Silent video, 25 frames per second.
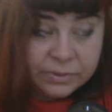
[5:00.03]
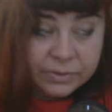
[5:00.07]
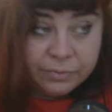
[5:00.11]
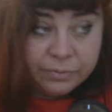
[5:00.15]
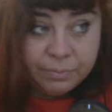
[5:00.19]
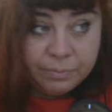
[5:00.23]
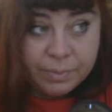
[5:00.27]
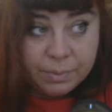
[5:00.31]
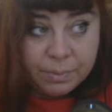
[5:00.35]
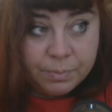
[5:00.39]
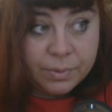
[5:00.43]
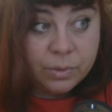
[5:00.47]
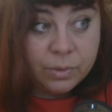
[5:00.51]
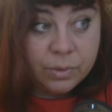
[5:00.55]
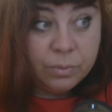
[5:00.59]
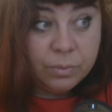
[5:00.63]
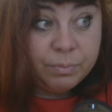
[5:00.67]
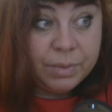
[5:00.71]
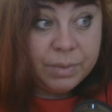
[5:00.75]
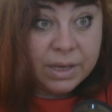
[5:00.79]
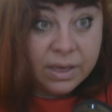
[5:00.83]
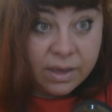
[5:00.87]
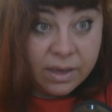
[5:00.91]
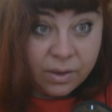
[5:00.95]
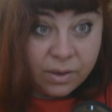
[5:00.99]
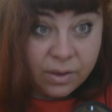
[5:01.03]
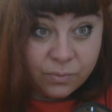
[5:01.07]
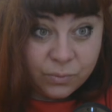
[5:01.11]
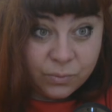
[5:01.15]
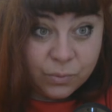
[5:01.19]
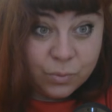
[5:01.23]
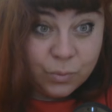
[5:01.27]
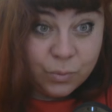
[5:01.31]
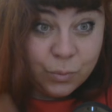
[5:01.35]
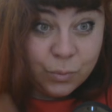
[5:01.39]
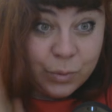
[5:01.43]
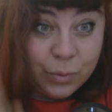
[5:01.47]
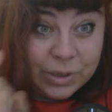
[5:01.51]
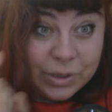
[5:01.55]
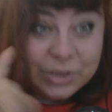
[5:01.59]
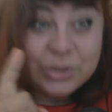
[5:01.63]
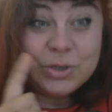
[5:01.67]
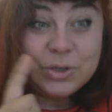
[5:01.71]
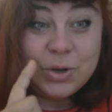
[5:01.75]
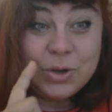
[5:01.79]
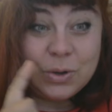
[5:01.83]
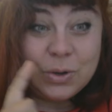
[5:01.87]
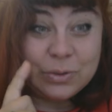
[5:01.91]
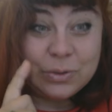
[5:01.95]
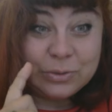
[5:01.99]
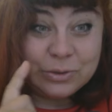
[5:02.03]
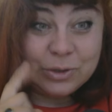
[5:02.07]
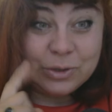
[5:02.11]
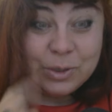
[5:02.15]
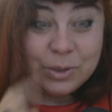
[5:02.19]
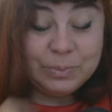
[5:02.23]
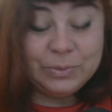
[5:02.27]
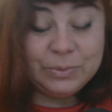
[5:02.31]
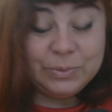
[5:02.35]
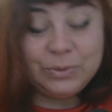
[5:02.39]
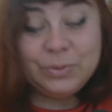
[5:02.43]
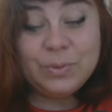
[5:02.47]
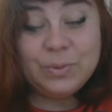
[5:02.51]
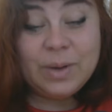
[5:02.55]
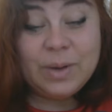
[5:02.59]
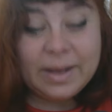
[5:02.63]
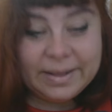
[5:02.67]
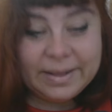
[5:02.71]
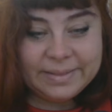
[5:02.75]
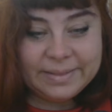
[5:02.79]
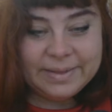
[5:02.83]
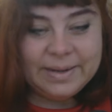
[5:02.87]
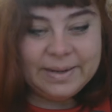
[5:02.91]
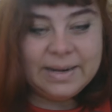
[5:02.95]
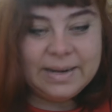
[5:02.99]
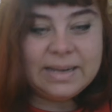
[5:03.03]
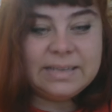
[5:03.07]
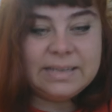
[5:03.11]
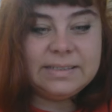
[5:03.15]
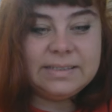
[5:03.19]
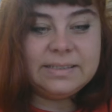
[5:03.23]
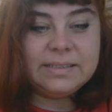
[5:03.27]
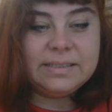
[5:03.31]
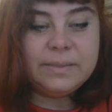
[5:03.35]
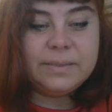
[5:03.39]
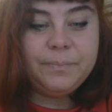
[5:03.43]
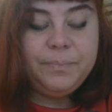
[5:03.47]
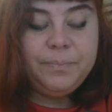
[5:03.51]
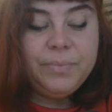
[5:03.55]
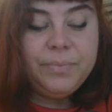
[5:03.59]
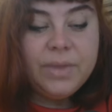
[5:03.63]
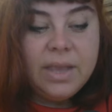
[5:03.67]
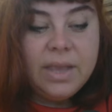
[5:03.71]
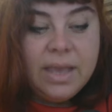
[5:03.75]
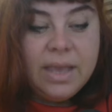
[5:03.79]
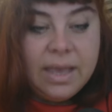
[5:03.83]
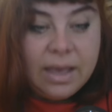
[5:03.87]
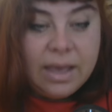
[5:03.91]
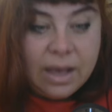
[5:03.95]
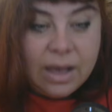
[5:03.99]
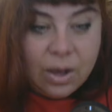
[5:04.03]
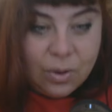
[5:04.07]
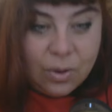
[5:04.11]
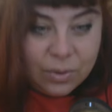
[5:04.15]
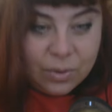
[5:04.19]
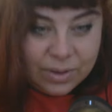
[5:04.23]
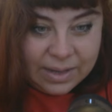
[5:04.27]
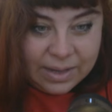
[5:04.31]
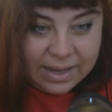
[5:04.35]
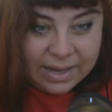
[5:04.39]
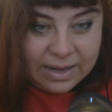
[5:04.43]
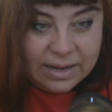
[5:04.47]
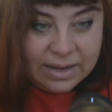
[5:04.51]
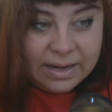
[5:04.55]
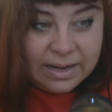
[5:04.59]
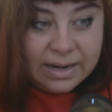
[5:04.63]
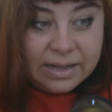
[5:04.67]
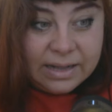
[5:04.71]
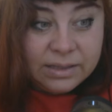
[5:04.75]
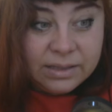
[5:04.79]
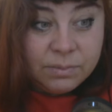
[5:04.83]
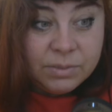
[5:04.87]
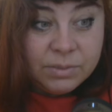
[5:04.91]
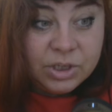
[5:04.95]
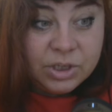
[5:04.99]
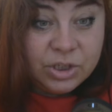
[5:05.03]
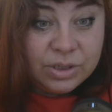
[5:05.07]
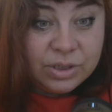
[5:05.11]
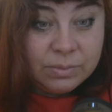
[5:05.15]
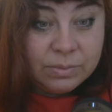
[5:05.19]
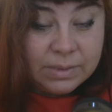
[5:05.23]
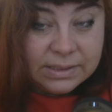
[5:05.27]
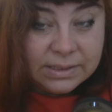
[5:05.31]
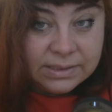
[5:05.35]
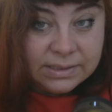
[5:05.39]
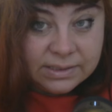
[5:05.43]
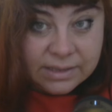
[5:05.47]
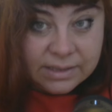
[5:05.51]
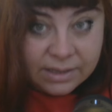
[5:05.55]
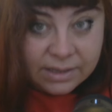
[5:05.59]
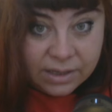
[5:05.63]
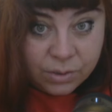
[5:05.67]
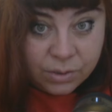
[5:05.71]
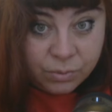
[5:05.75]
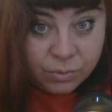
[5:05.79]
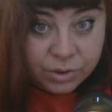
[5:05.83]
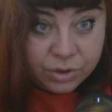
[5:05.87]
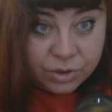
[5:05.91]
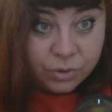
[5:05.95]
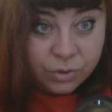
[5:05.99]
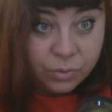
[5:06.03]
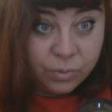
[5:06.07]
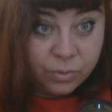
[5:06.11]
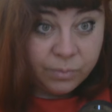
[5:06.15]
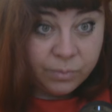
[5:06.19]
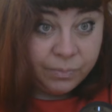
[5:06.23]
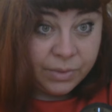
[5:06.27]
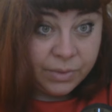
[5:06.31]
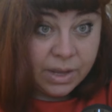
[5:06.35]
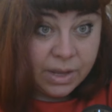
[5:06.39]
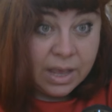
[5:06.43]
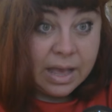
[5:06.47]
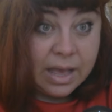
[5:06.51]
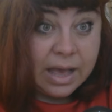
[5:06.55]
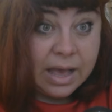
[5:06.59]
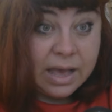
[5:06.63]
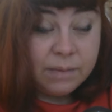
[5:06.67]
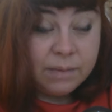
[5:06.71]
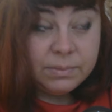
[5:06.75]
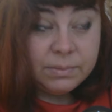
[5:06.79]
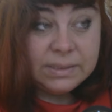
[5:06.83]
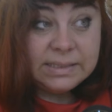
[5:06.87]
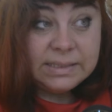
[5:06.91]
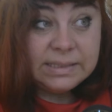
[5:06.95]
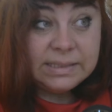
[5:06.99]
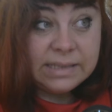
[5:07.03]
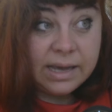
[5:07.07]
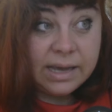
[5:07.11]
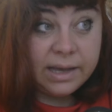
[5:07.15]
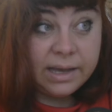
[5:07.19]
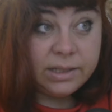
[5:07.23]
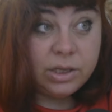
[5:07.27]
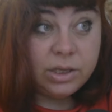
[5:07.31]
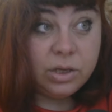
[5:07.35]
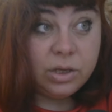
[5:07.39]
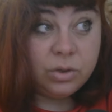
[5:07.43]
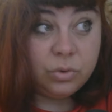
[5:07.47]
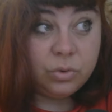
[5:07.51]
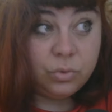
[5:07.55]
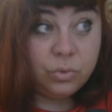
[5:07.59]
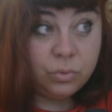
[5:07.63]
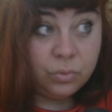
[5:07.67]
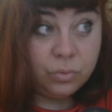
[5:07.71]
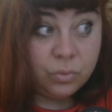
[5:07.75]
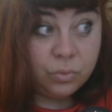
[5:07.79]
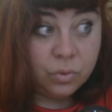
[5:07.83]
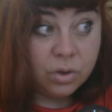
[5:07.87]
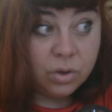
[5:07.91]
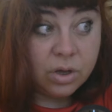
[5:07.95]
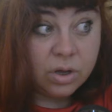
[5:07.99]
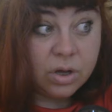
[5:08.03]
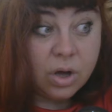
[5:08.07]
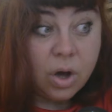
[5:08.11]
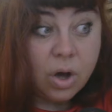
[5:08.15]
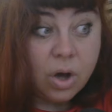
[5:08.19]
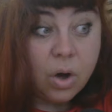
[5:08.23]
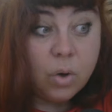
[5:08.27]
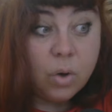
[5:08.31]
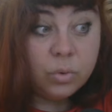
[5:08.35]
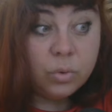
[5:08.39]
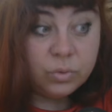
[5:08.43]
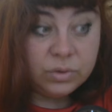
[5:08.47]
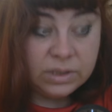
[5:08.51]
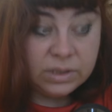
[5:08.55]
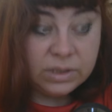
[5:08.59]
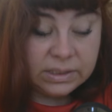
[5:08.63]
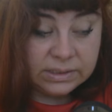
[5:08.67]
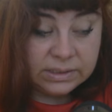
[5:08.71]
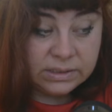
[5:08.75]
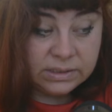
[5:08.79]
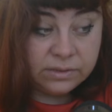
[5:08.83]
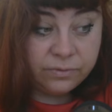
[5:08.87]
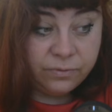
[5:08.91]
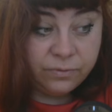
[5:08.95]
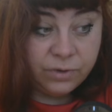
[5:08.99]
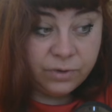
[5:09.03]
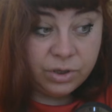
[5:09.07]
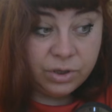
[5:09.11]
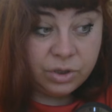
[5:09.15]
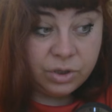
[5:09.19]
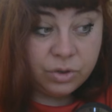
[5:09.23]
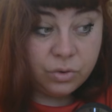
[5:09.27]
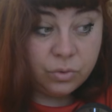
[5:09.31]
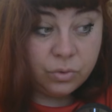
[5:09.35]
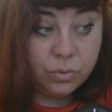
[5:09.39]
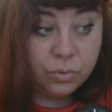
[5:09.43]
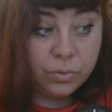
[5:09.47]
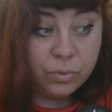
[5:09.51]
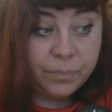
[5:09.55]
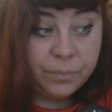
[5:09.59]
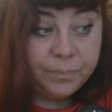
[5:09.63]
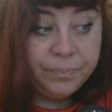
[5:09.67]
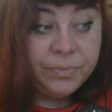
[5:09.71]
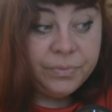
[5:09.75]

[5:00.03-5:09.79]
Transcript: of people, be careful which horoscopes you analyze. Okay, let me share my screen with you. I'm deciding to call this video